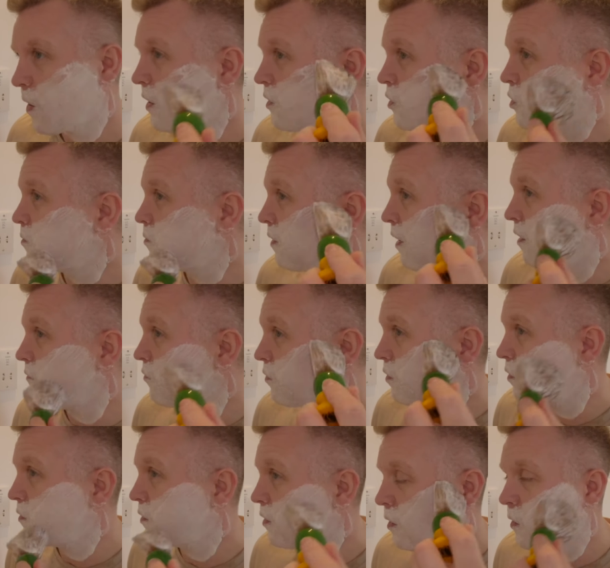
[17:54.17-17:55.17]
Getting some
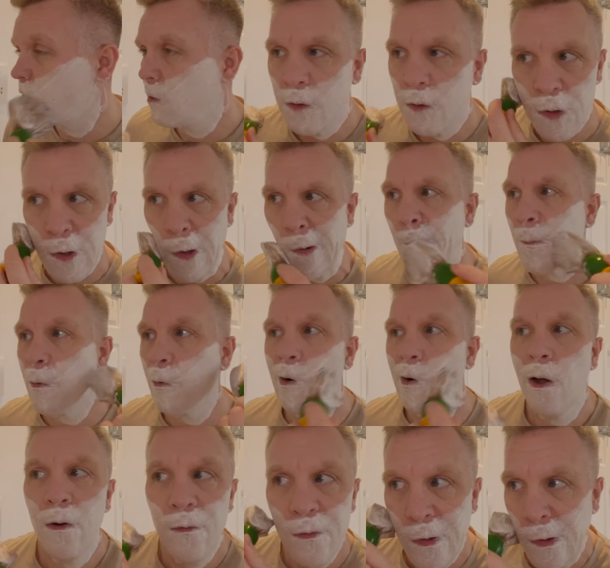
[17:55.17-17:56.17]
lather and uh, soap all
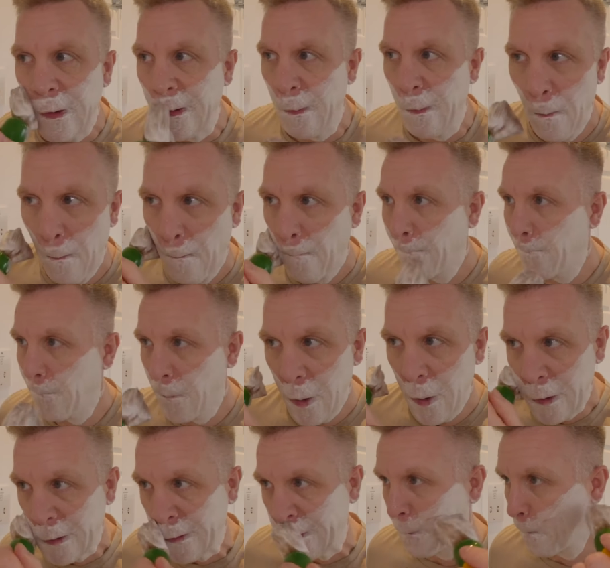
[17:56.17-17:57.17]
over the
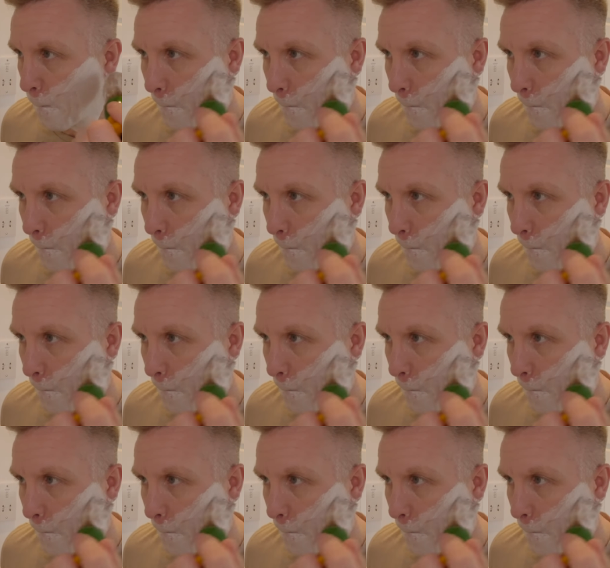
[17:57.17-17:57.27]
brush.